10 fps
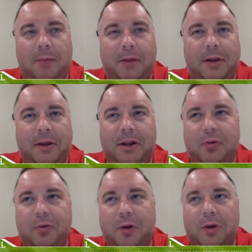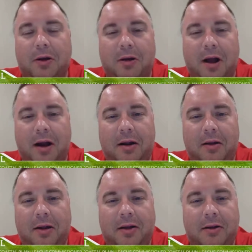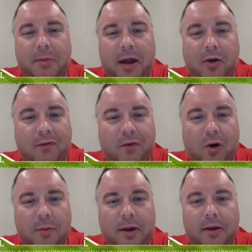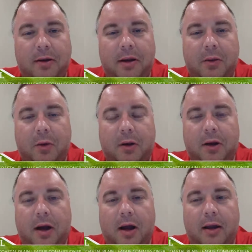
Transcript: Being in Eastern North Carolina, a lot of tobacco farming and whatnot,